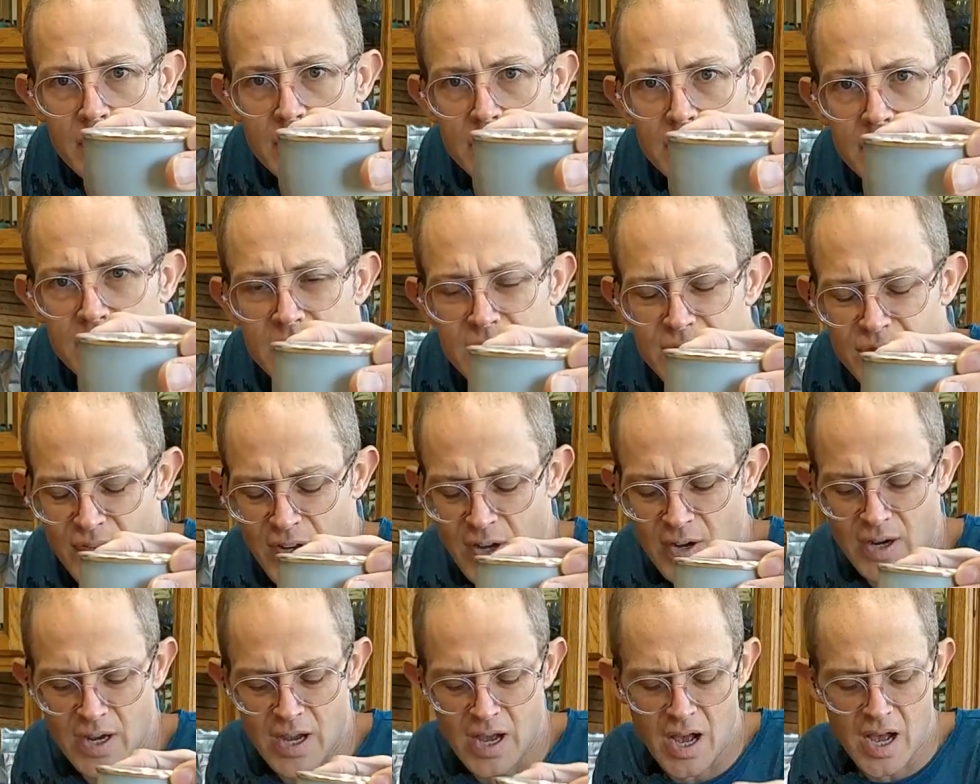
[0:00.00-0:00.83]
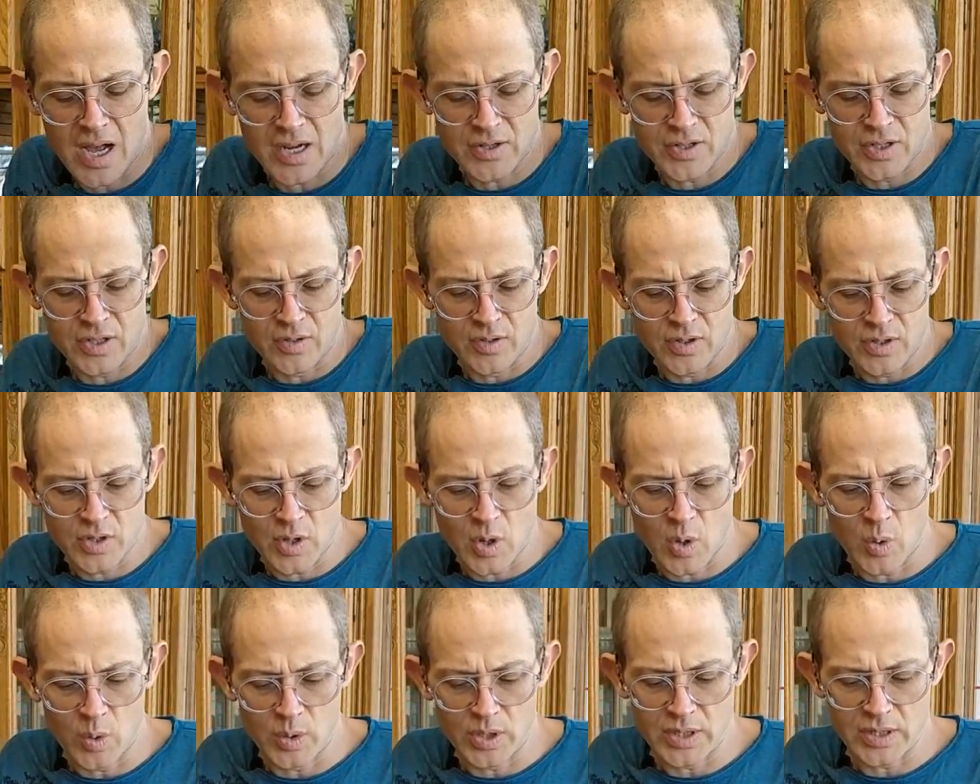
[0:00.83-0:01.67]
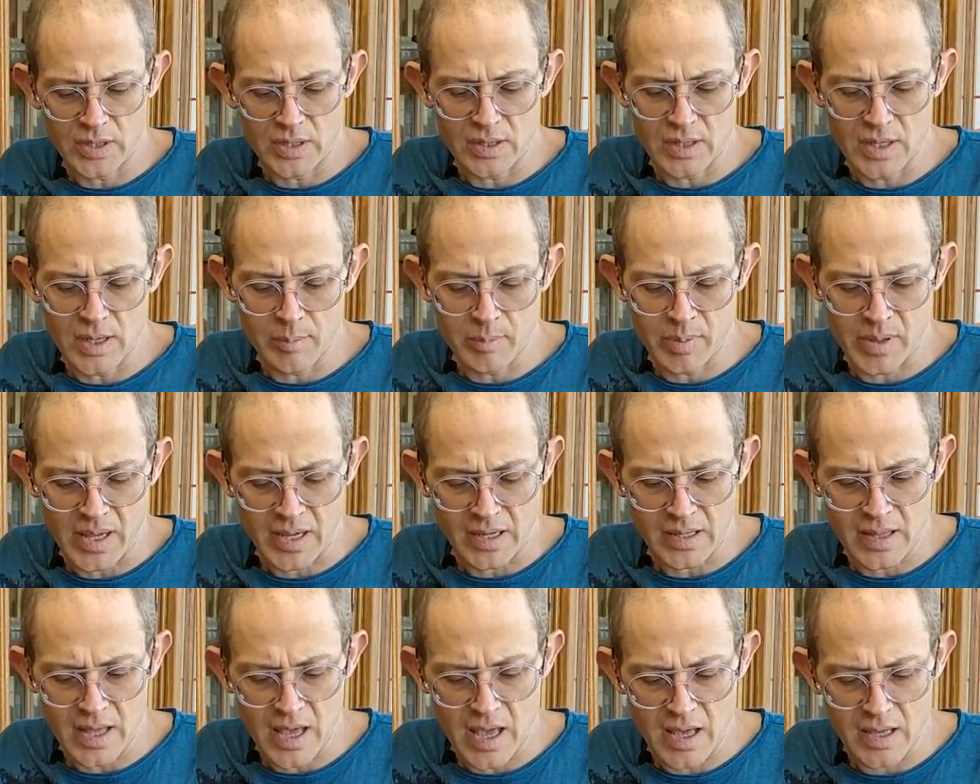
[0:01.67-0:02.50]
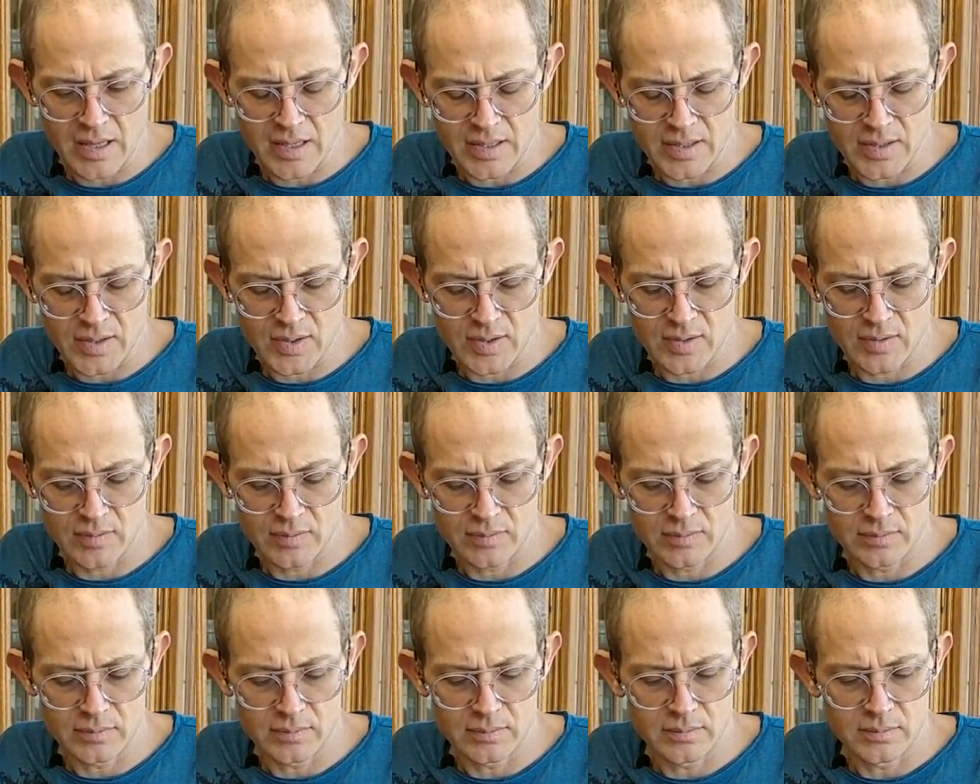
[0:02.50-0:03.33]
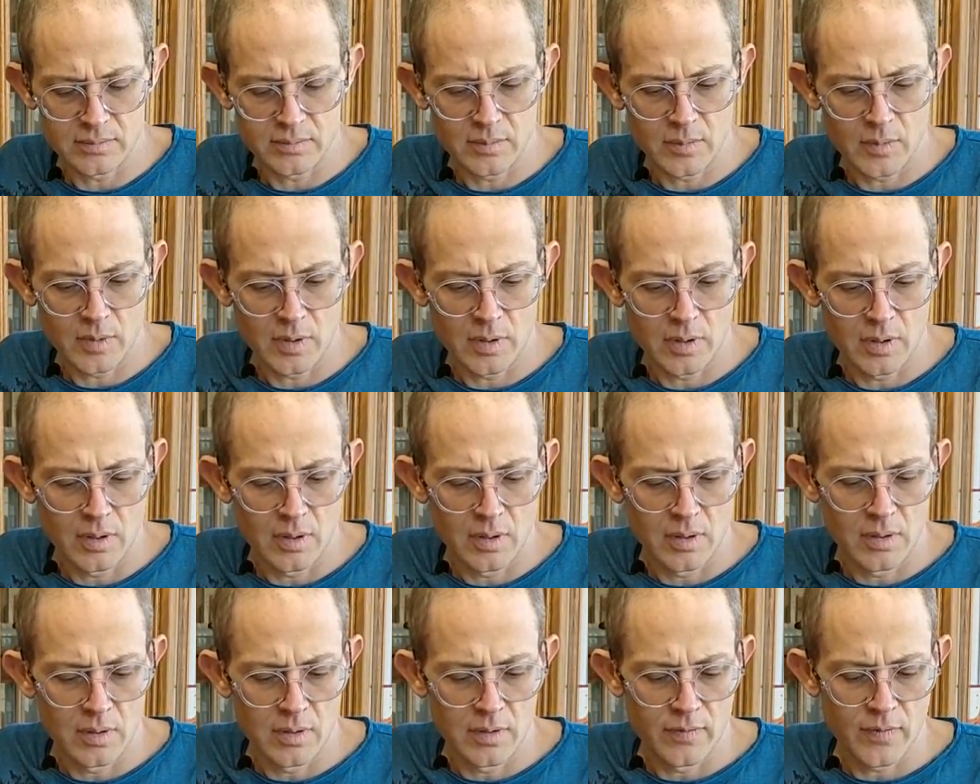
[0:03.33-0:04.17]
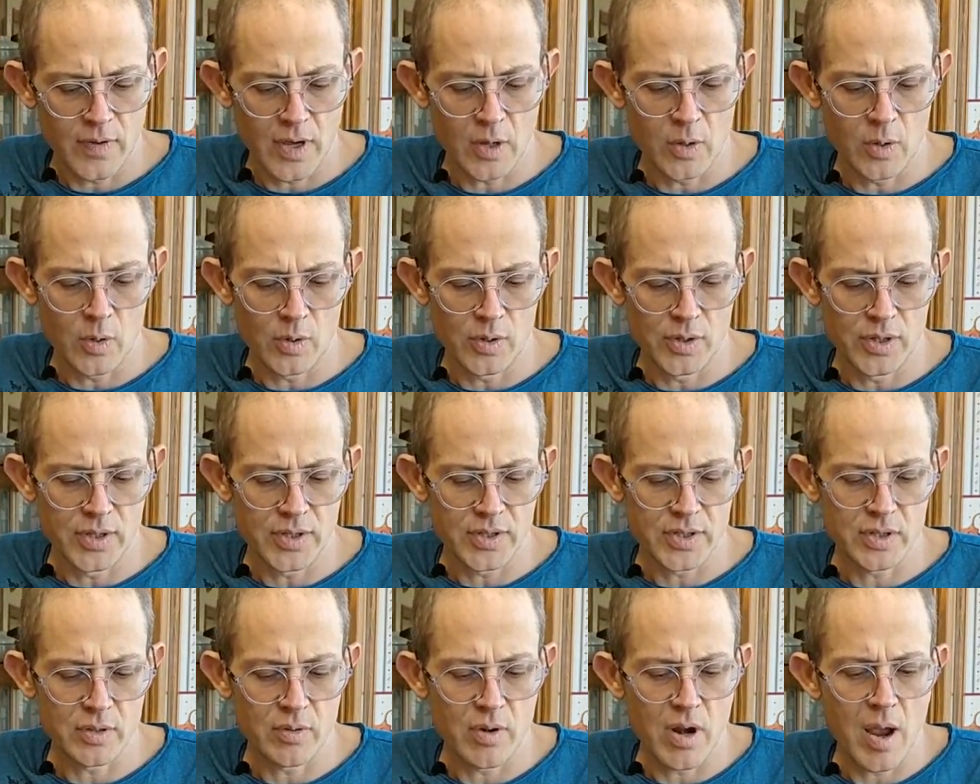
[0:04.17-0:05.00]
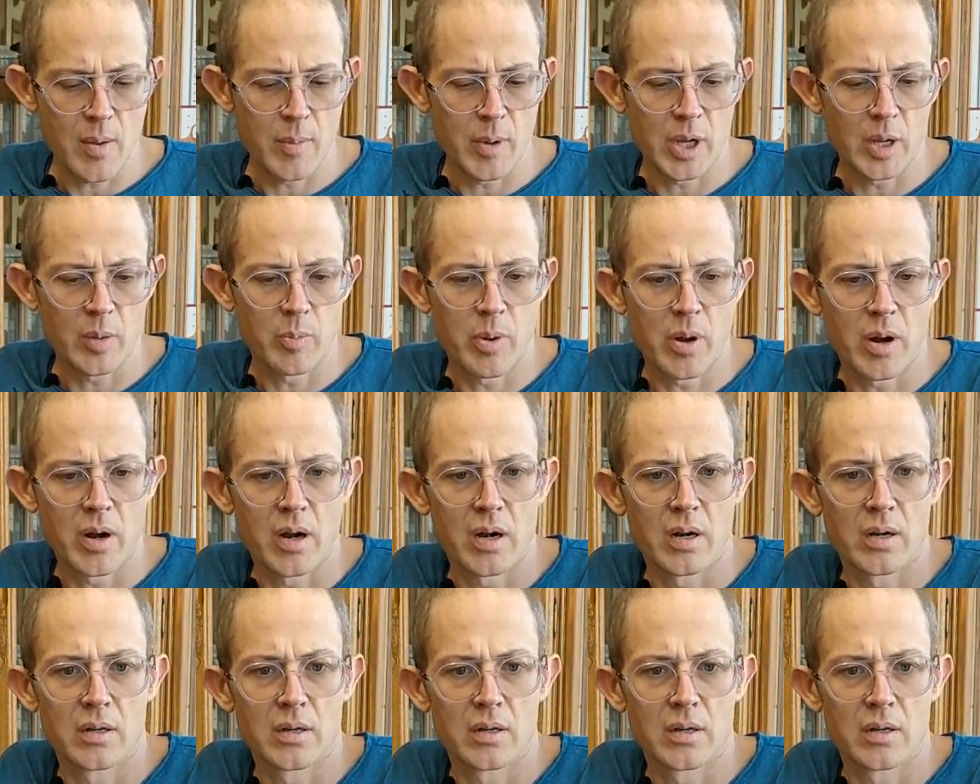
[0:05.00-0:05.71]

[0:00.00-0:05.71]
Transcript: It's very hot too. Just holding the lip like that is, if I hold the ceramic part,